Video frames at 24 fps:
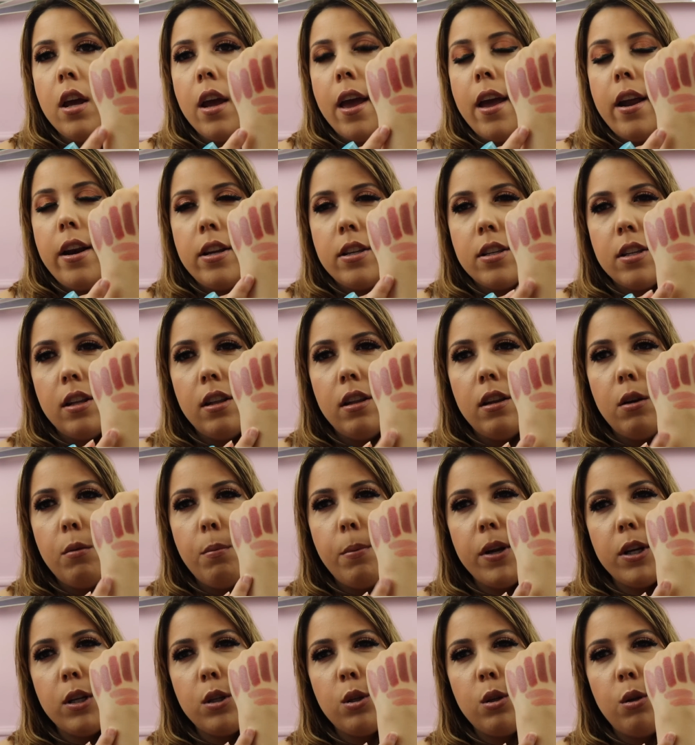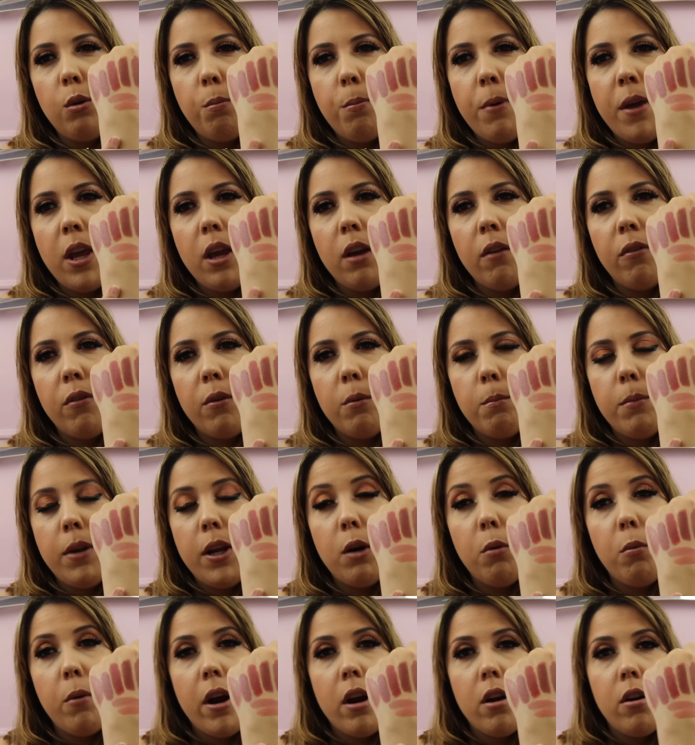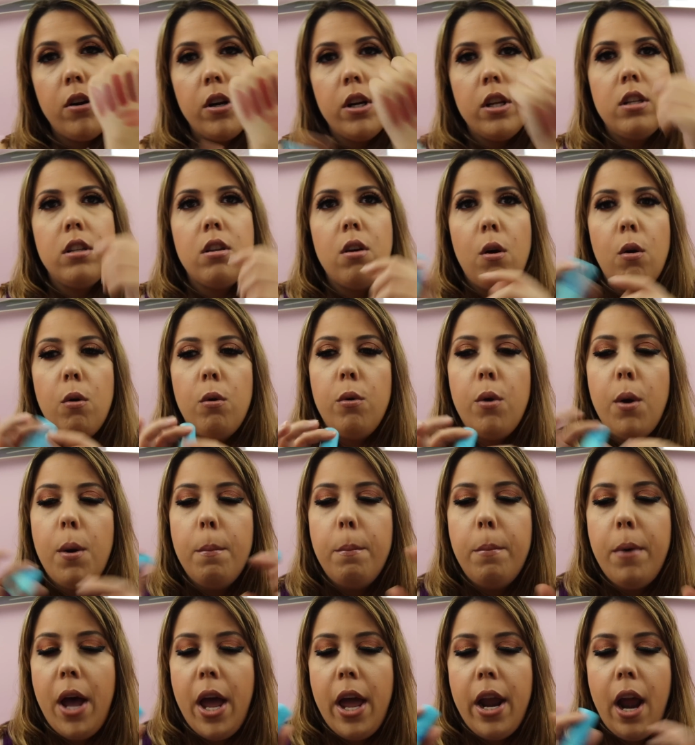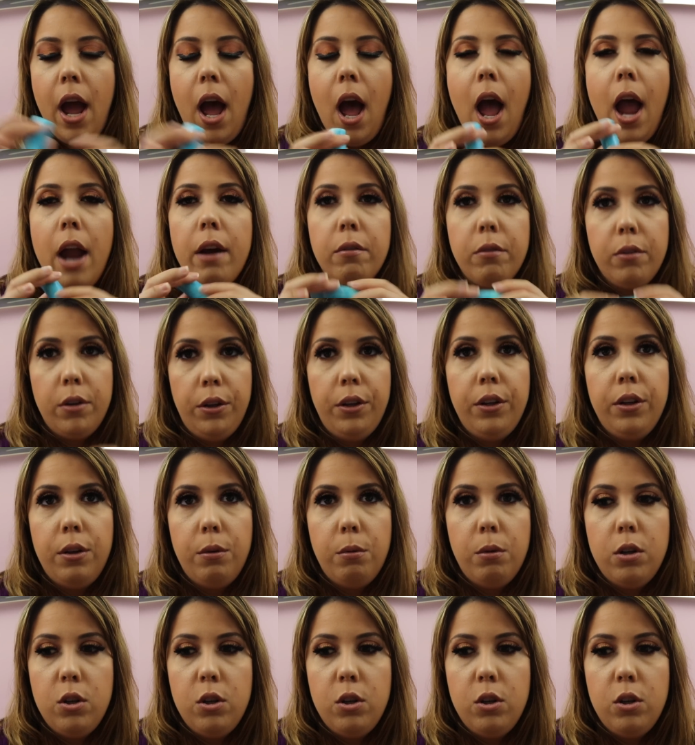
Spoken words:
And it's a little bit too pink for me to wear on its own, but I really do